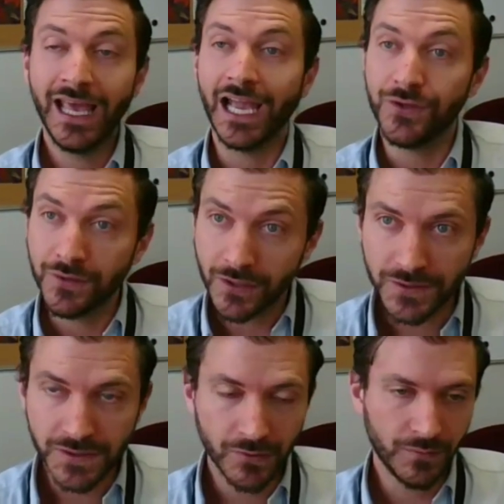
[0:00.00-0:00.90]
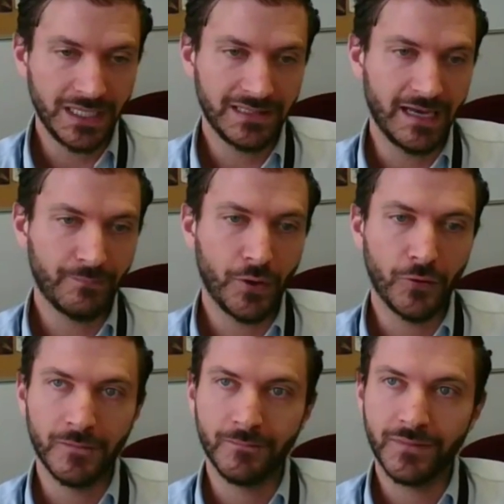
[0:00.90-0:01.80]
And you can also read that
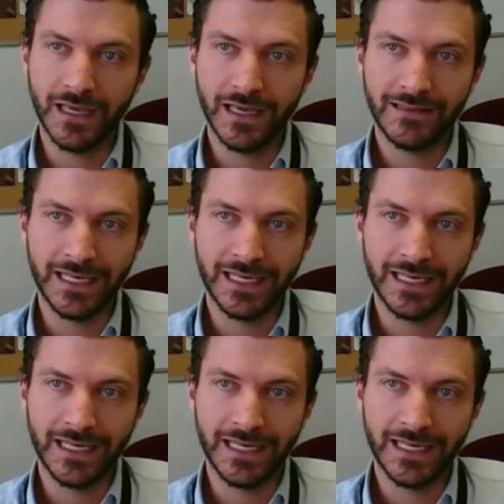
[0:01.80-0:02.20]
poem that